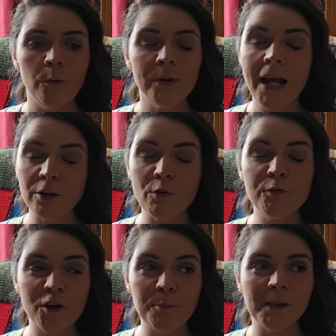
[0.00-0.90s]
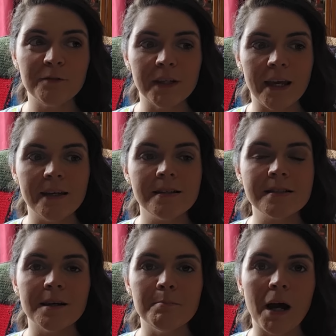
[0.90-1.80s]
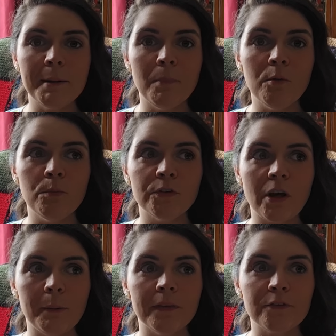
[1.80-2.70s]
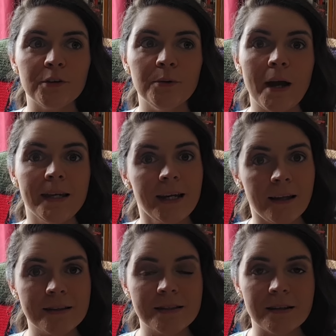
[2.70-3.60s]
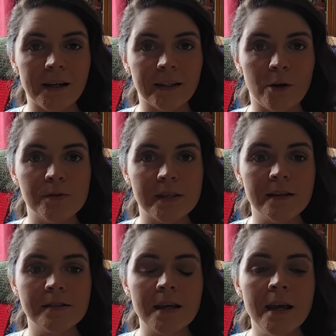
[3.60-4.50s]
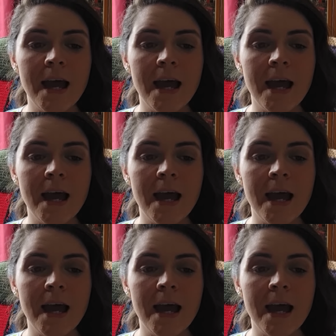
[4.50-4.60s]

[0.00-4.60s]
We'd had a rough couple of years. My mum was going through a cancer diagnosis,